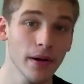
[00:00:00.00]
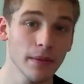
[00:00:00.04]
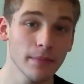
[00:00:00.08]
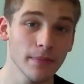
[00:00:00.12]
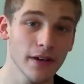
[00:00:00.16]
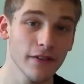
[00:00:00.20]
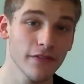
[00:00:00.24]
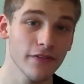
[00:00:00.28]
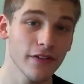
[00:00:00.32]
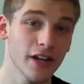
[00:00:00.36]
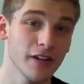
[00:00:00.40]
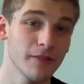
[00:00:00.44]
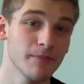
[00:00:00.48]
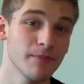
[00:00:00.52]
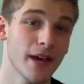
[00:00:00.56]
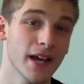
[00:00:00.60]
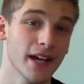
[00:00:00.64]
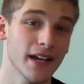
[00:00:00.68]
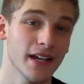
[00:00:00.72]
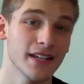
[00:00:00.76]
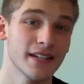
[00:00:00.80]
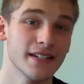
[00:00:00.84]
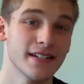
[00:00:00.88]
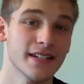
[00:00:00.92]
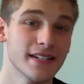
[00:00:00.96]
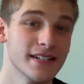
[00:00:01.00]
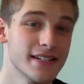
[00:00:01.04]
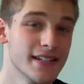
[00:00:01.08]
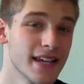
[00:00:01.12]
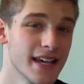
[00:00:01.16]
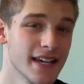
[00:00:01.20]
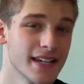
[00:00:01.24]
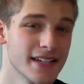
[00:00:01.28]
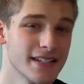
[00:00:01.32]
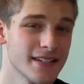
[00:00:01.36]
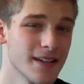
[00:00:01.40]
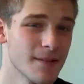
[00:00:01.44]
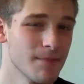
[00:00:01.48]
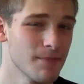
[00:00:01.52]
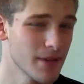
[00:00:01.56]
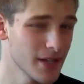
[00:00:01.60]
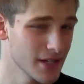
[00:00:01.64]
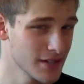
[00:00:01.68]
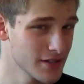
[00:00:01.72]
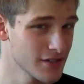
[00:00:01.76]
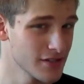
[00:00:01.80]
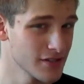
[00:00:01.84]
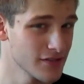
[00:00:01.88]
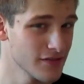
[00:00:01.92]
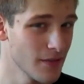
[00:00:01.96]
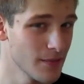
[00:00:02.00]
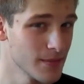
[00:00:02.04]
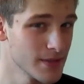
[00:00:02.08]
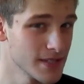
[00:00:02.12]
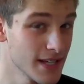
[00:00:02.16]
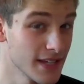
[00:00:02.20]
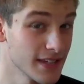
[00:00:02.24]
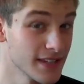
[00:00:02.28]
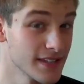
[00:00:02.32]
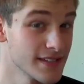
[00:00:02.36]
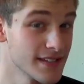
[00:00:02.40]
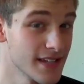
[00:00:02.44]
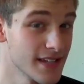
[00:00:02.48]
But my friend Becca did take some pictures from inside the